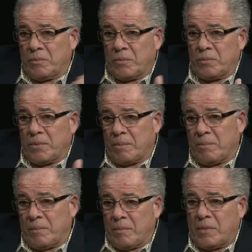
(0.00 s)

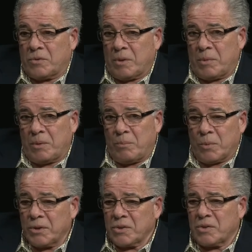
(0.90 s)
from some of the
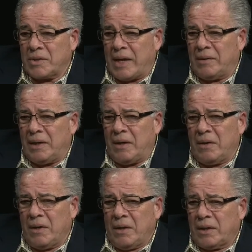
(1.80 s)
merchants down there mm -hmm.